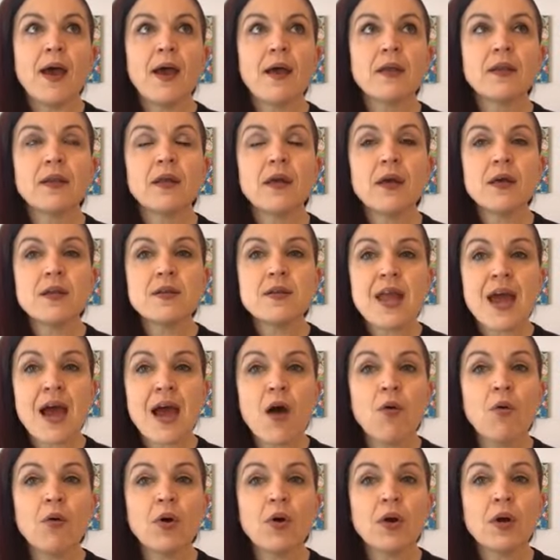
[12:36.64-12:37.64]
And
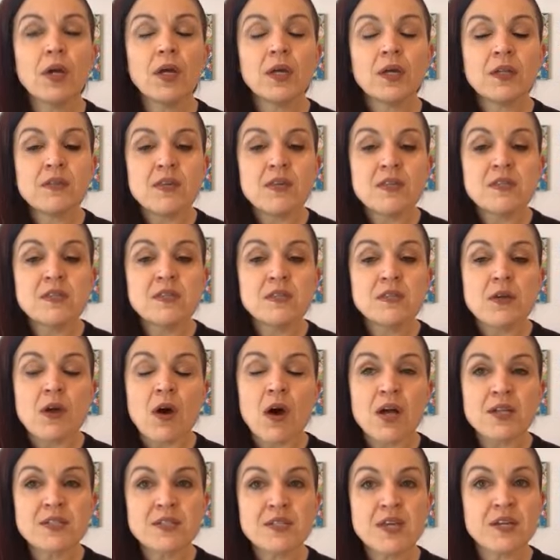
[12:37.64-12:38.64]
now, in this
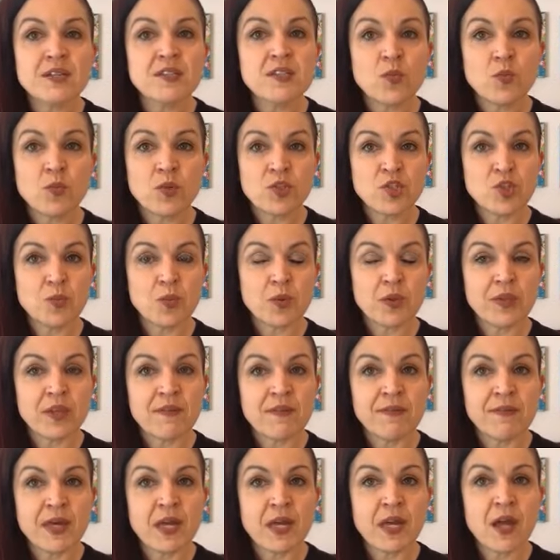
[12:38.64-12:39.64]
context in which we're
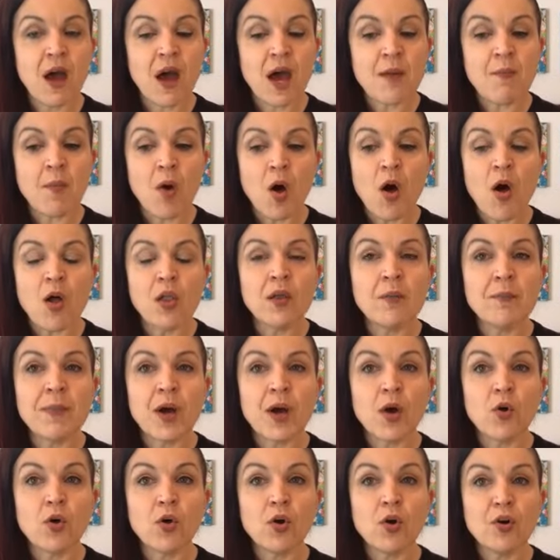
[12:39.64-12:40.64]
living, I'm all
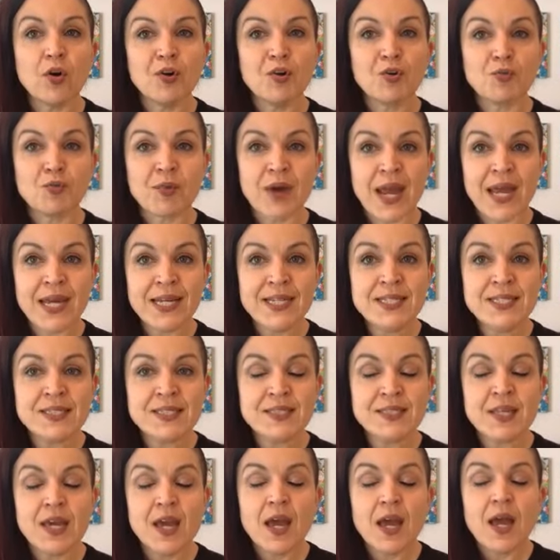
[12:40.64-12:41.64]
about
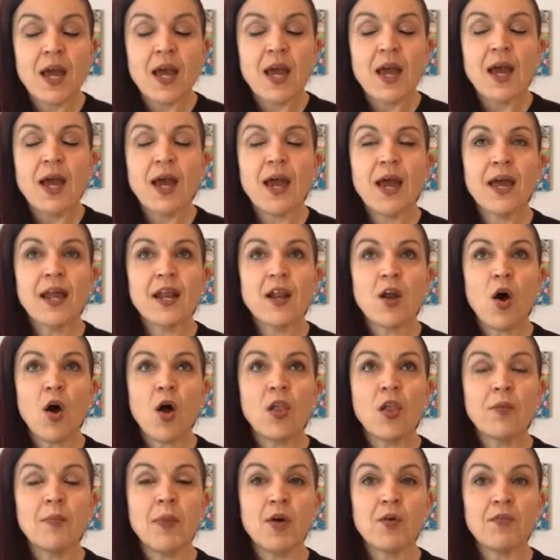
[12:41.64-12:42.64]
grace and
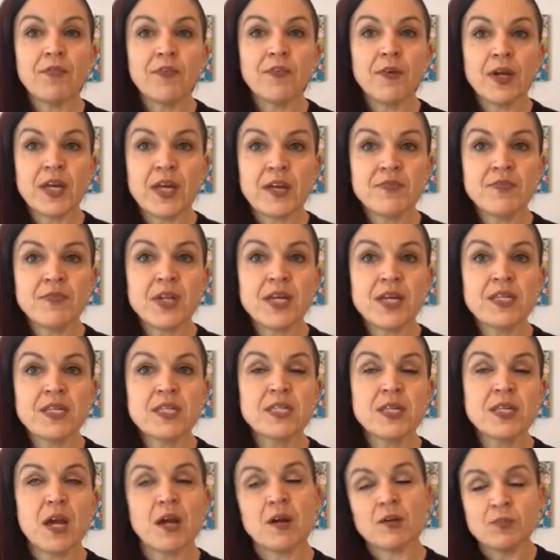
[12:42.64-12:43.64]
all about
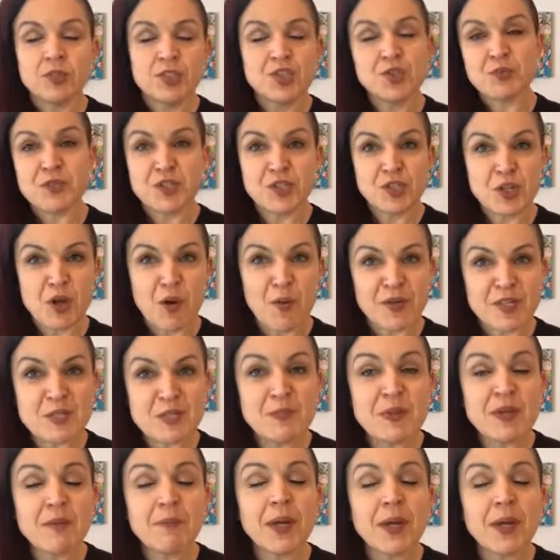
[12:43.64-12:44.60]
forgiveness, which we should always be.